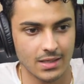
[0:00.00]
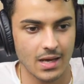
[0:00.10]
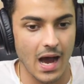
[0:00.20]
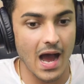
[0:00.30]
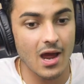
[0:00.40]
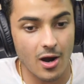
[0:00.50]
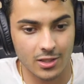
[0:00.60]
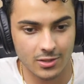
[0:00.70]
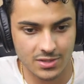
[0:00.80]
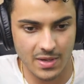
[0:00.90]
Yeah. I
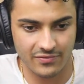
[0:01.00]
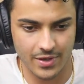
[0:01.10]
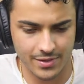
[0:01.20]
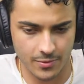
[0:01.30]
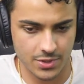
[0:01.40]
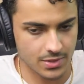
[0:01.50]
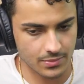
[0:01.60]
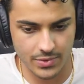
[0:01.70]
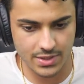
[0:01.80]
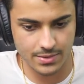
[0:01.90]
argued to my father, which
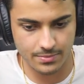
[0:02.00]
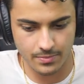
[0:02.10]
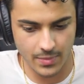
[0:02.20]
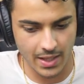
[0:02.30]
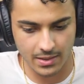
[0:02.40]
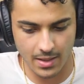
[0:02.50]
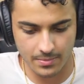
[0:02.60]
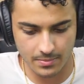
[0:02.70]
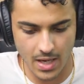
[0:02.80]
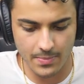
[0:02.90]
this is like
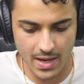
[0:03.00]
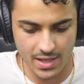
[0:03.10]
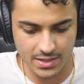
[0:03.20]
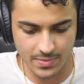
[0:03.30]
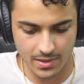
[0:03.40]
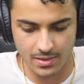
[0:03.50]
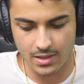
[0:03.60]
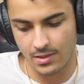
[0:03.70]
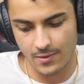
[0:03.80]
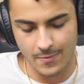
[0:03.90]
not biased, but
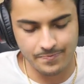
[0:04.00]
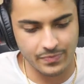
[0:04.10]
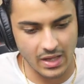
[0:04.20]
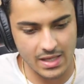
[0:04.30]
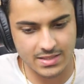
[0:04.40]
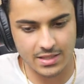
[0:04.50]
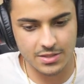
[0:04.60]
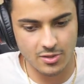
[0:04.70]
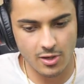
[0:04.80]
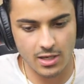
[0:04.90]
I said there's
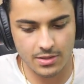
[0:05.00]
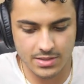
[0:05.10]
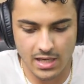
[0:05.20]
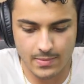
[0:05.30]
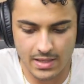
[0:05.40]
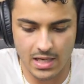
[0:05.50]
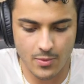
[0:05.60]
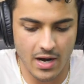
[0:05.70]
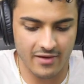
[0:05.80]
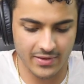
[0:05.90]
not gonna be any
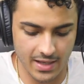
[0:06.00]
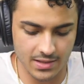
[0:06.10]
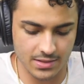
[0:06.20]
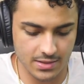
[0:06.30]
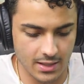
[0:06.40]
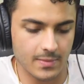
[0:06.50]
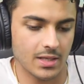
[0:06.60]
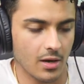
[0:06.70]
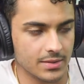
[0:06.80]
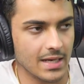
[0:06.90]
more Afghans. It's gonna
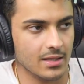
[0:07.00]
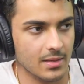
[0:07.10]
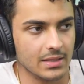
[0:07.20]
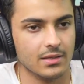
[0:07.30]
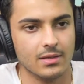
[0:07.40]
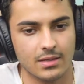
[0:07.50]
be all Taliban.